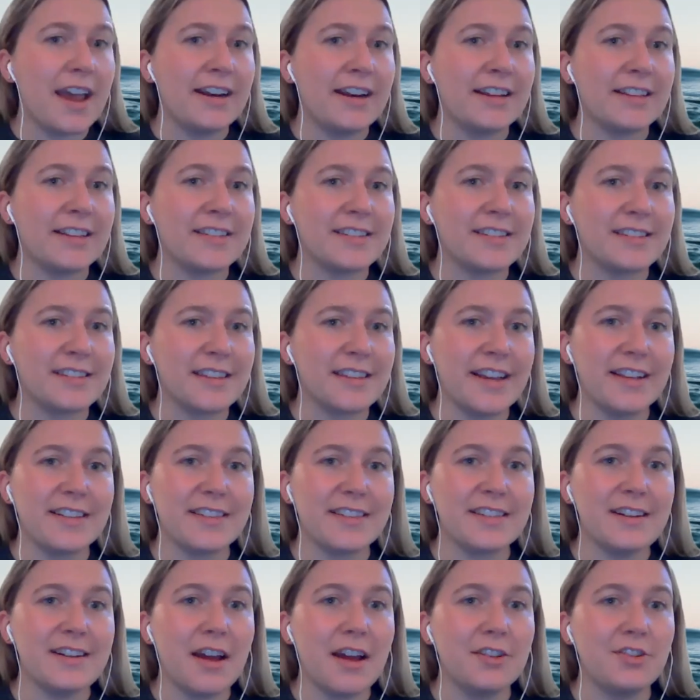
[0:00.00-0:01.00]

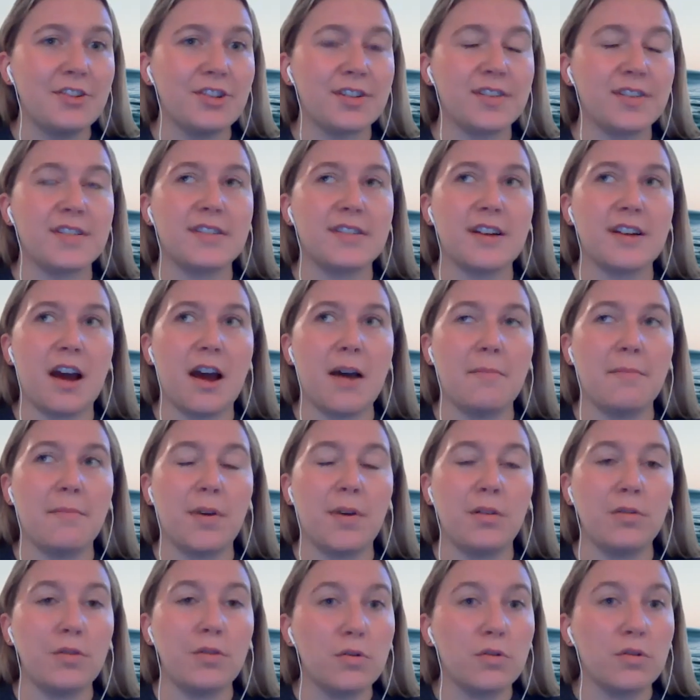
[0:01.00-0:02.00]
it's not just a
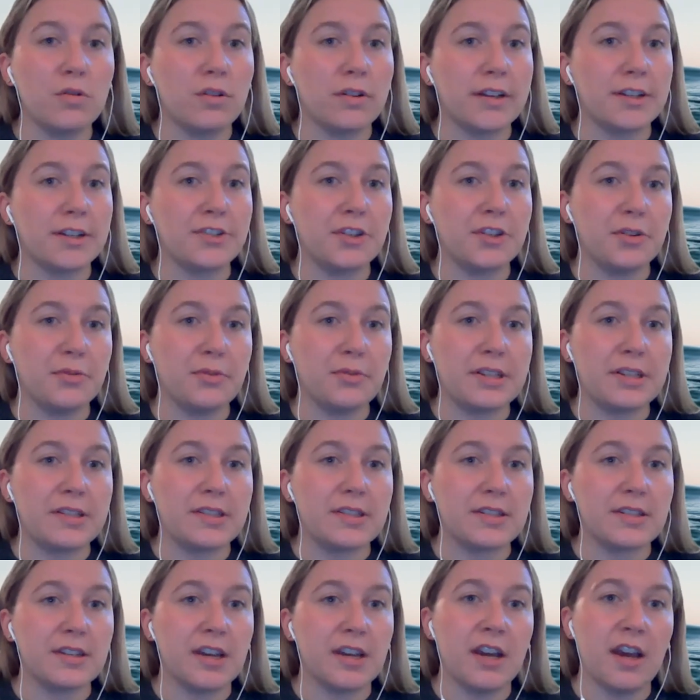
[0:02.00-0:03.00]
local issue,
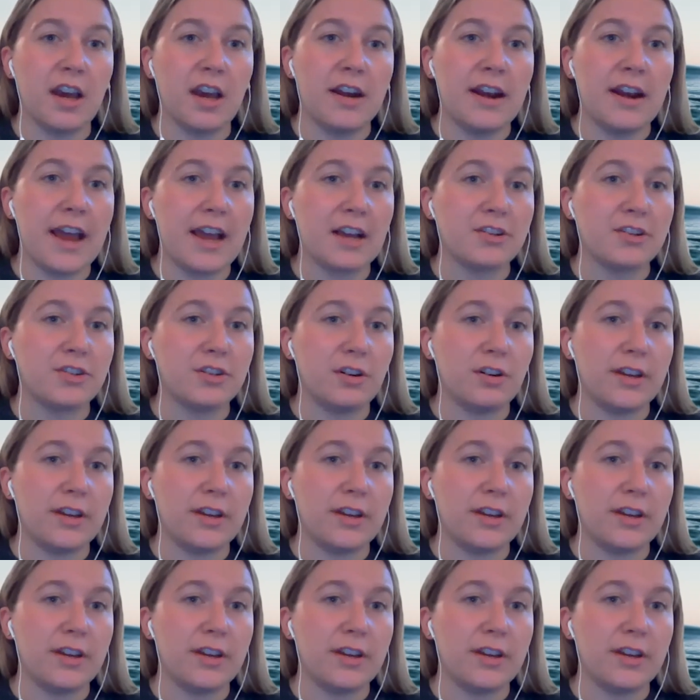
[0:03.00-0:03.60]
it's a national